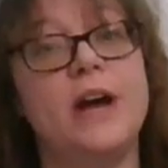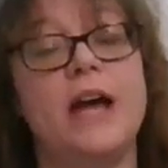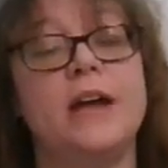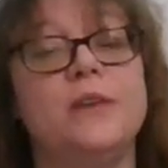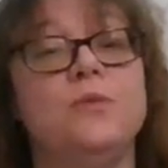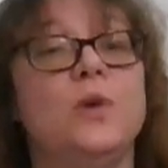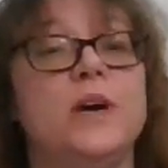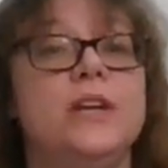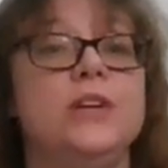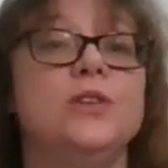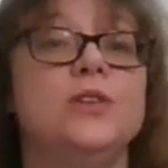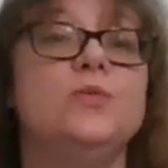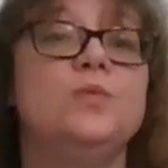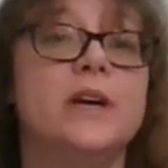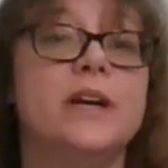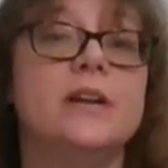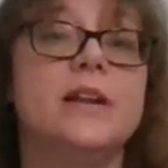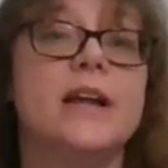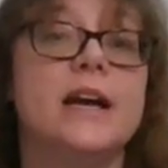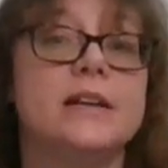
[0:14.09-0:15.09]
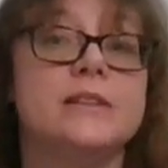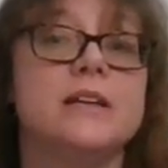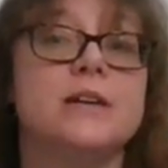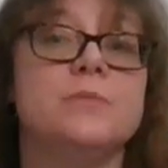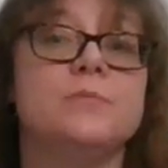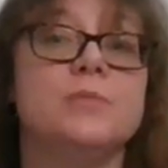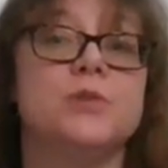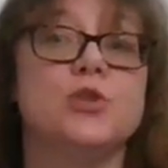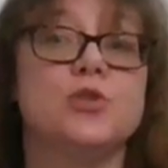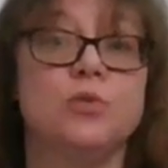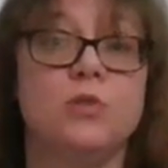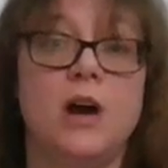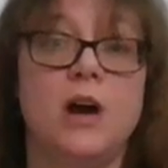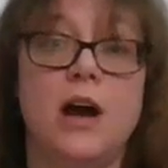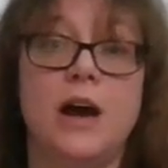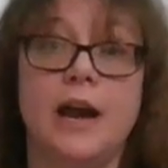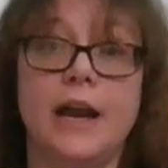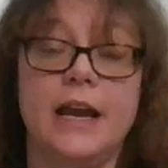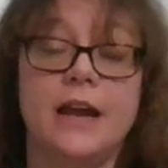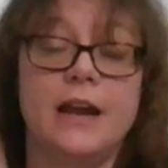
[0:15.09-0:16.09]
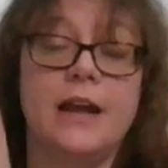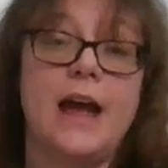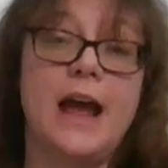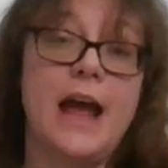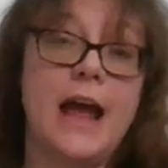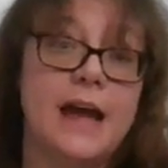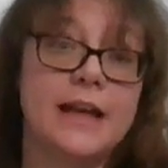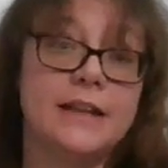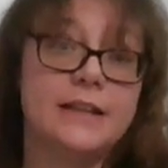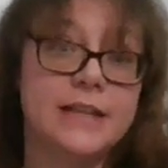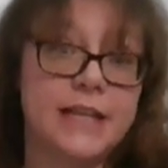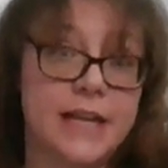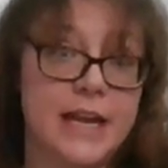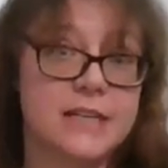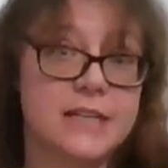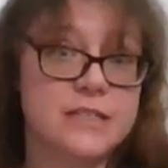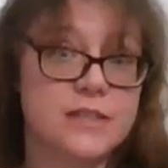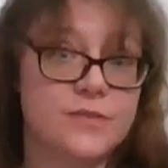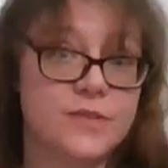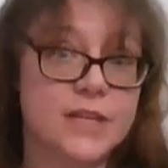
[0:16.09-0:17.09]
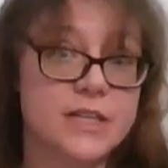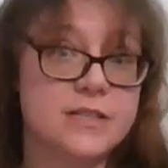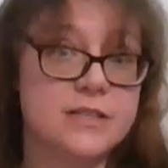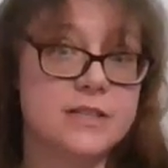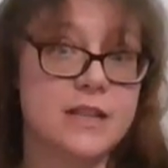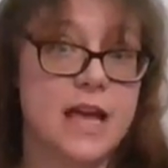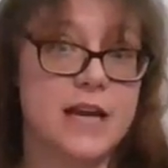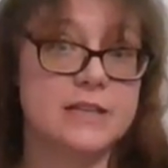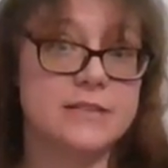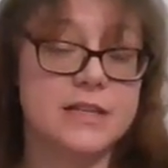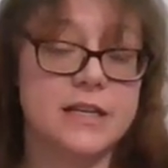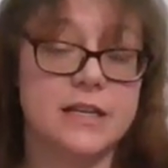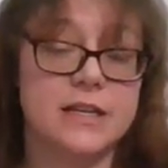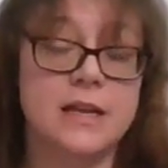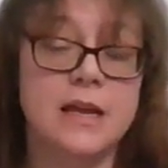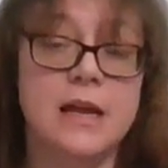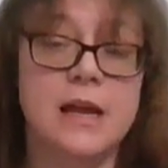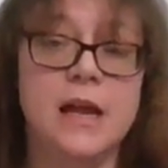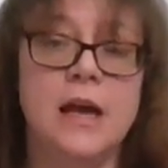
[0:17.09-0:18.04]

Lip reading: and what you will end up trying at the end of this lesson.